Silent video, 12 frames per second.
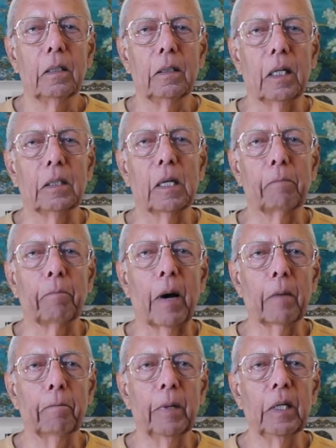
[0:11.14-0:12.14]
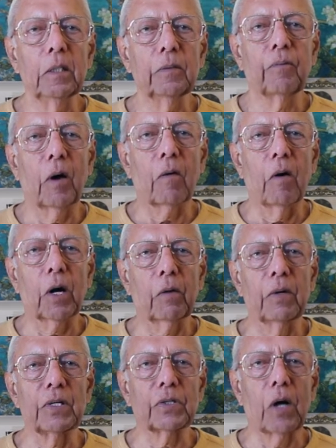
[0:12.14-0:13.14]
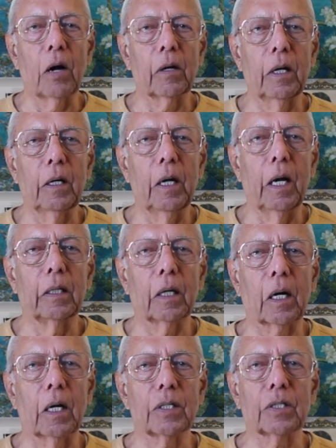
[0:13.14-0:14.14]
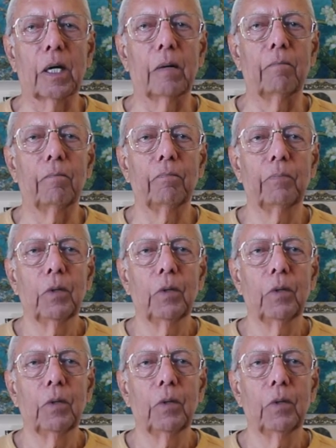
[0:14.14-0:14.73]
there is a purpose for whatever started as a custom.